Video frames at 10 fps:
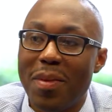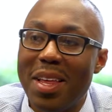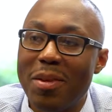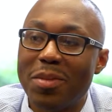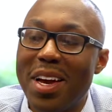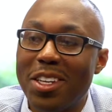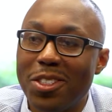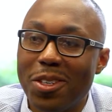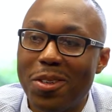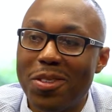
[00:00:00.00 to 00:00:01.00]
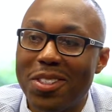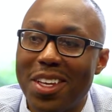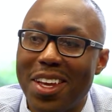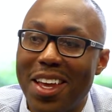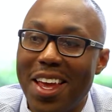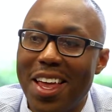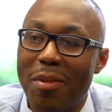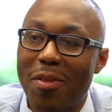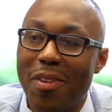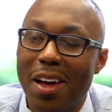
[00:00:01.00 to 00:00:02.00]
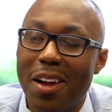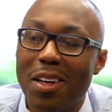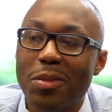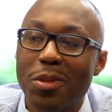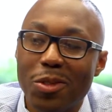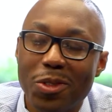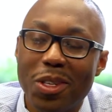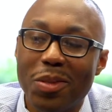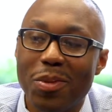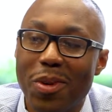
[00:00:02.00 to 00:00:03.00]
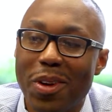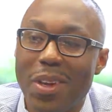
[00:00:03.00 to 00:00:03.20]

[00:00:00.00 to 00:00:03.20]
name is Mike Jones, and I'm a Flagler Hospital transporter,